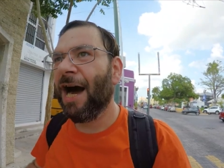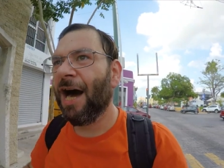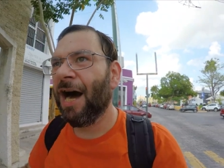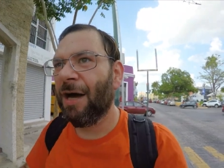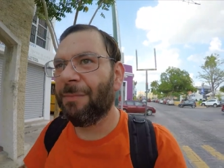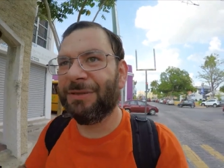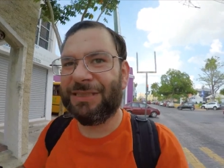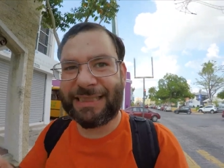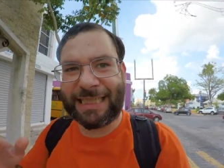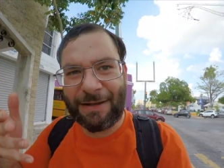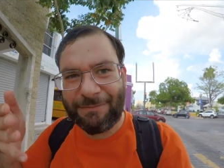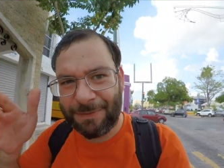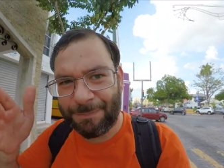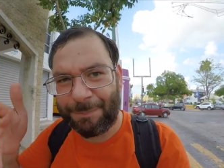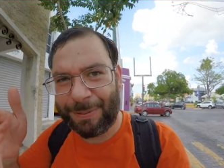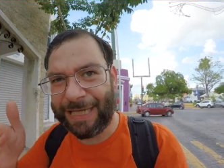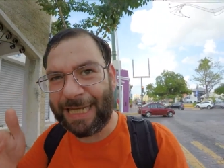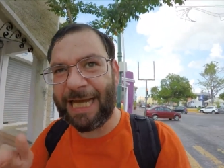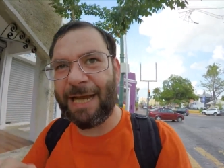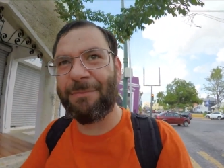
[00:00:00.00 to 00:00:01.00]
um, seven
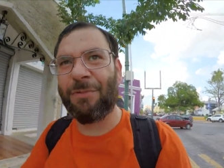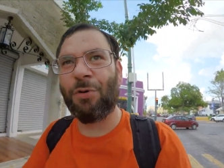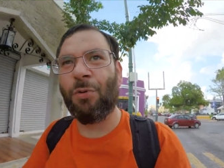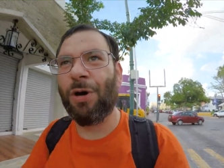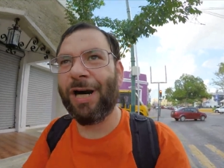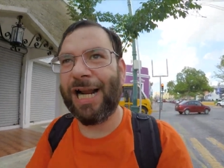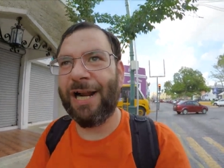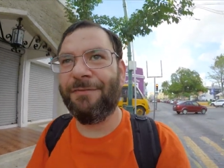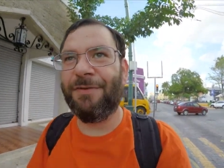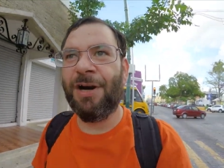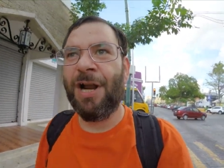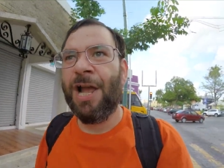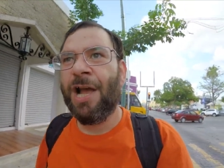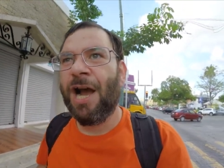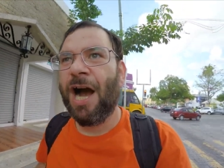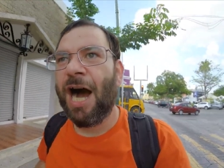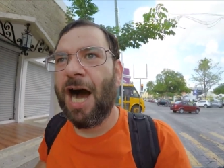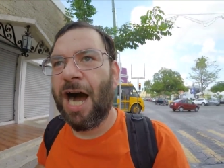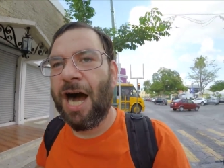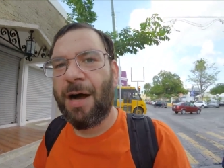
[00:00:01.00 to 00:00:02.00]
p m or whatever,
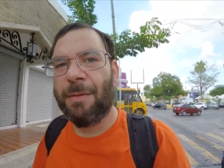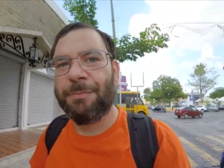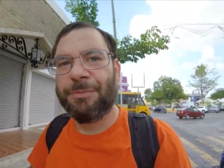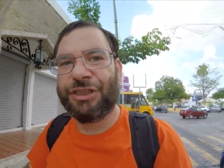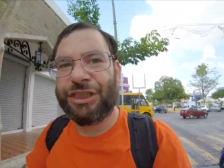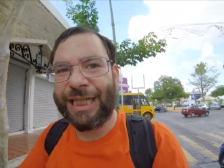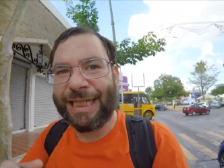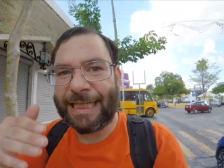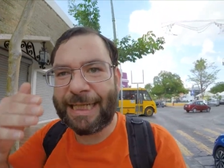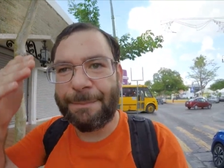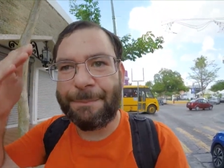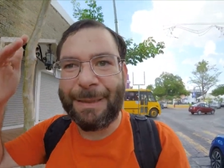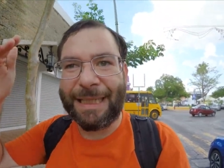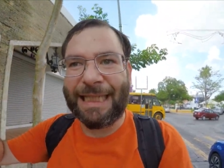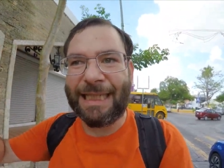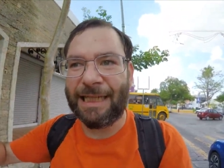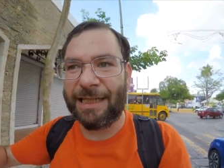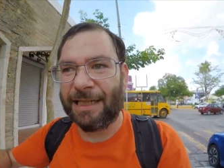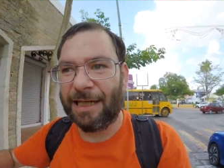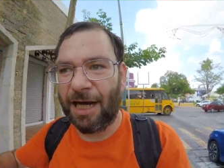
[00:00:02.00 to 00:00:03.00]
um, she can
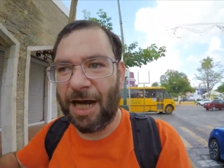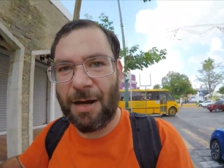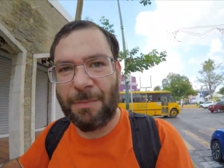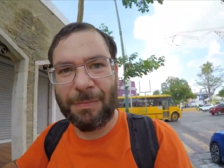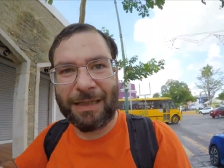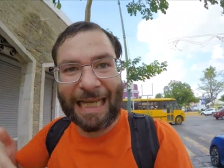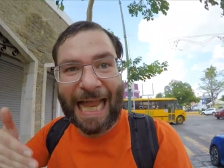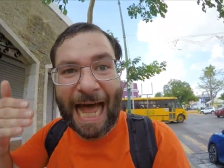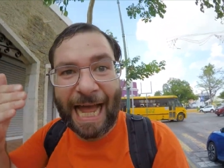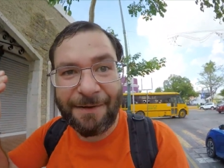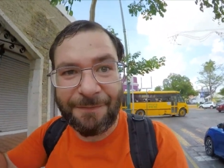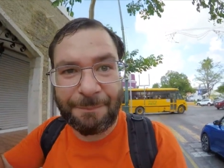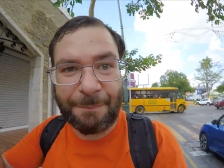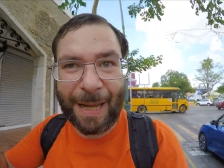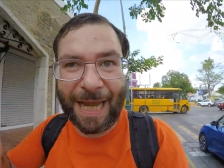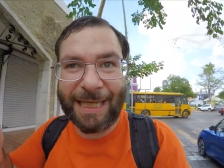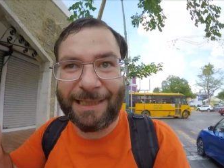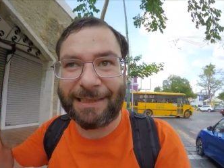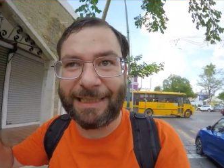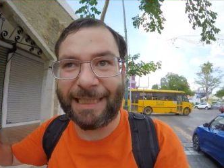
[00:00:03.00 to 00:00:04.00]
be um, live
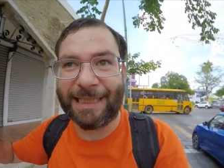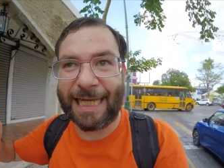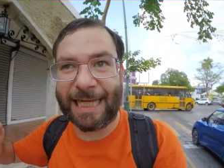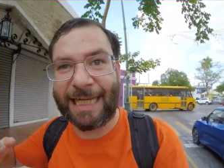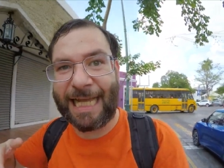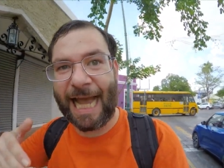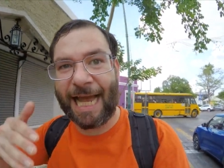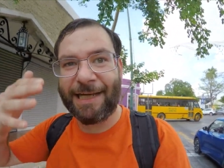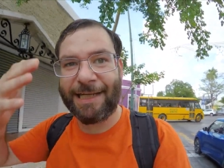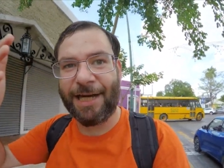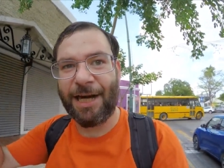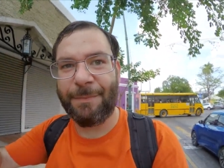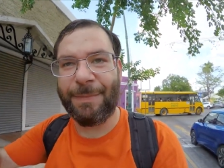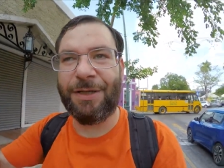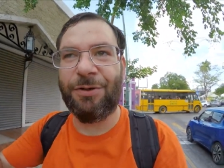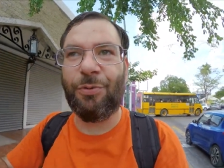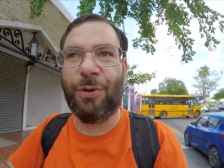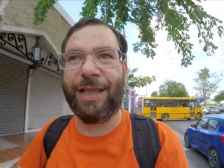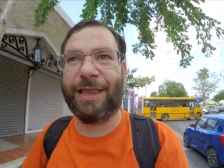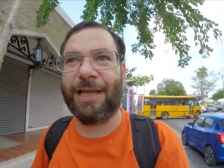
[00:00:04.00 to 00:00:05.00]
painting again, you know what
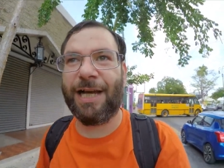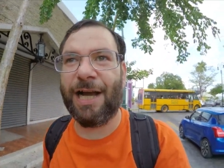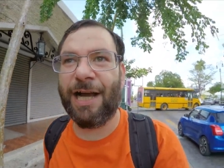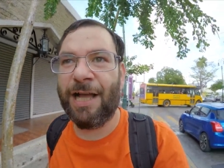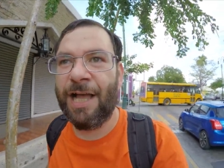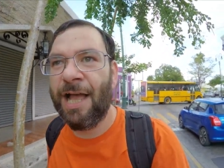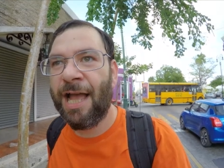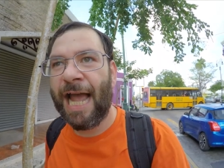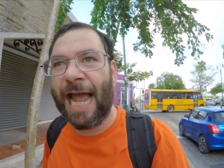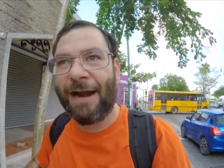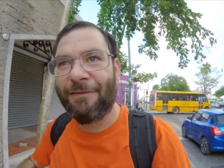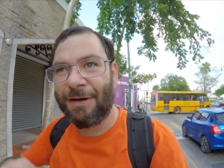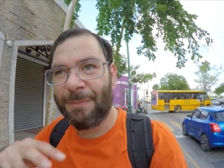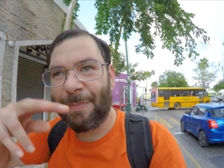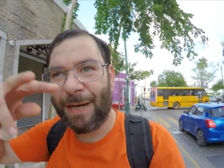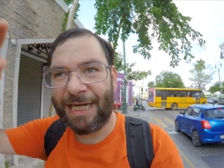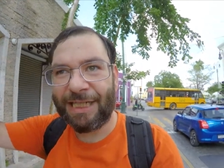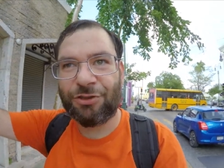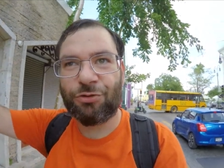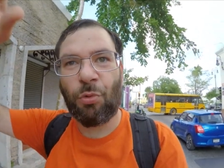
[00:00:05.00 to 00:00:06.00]
I mean? With uh,
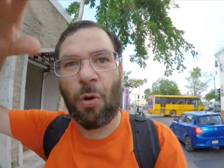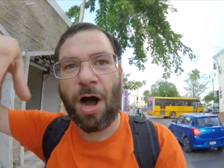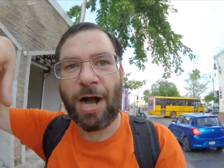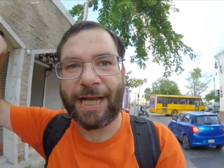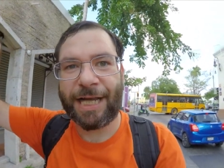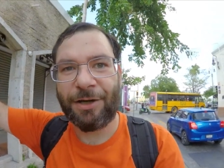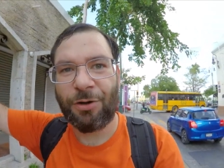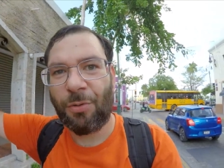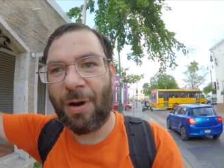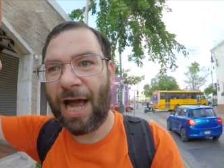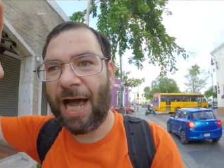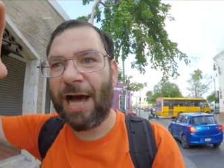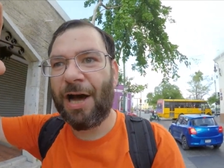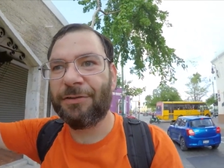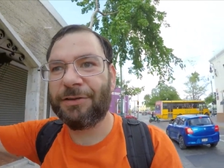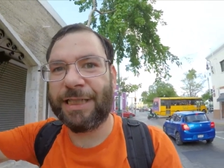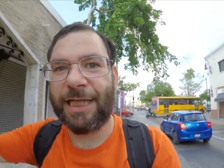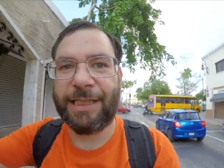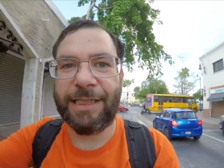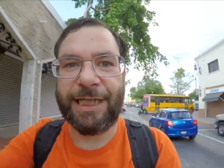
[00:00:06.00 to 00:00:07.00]
everybody's walking
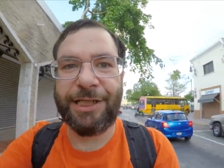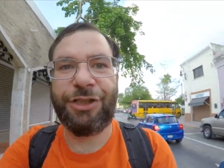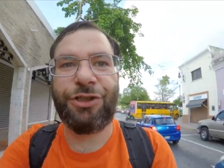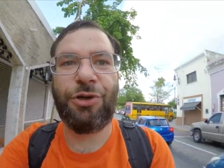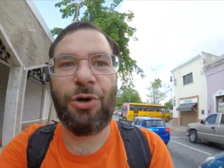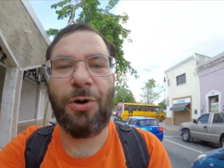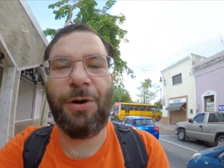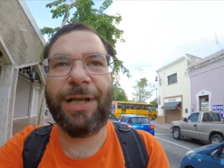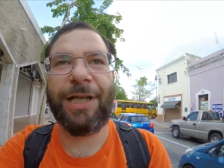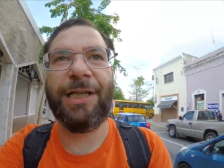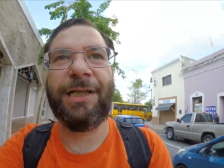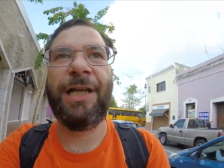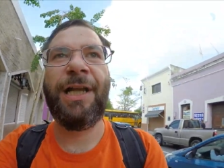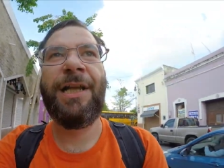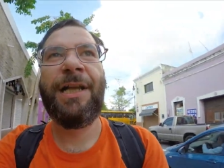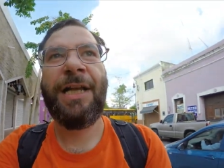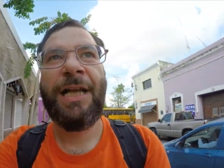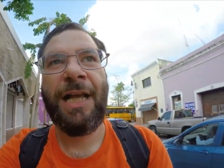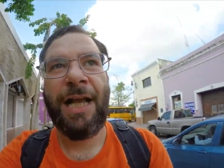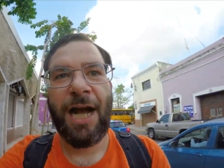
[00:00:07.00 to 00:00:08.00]
around and enjoying
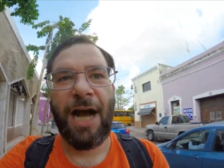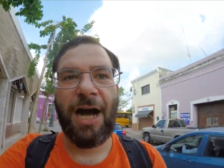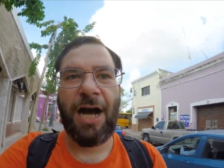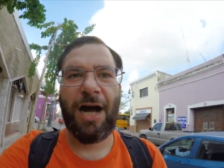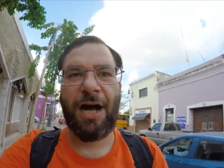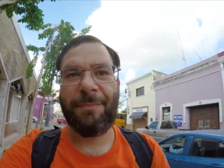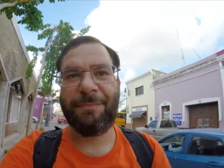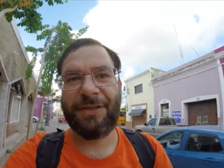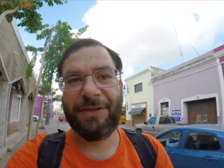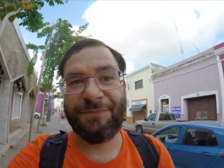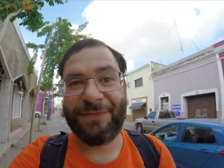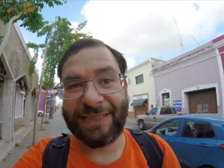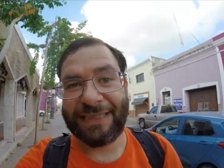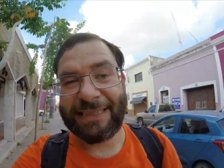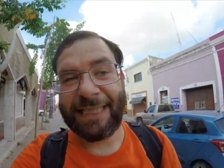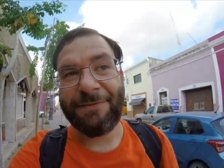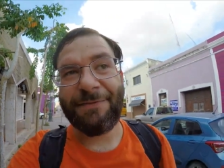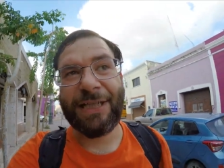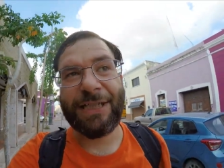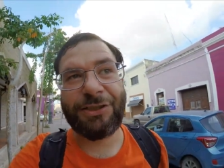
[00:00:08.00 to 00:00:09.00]
um, the
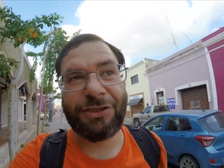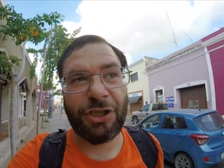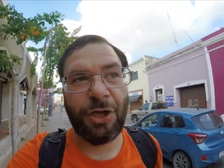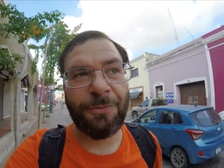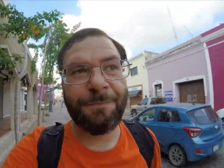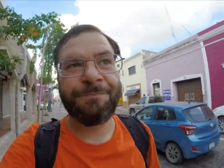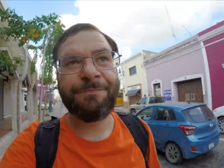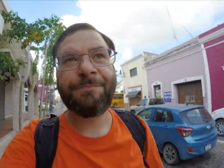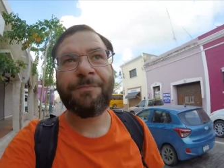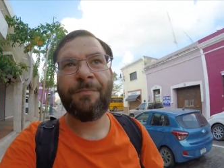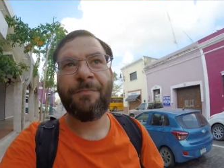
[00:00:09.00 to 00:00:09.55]
festivities. So,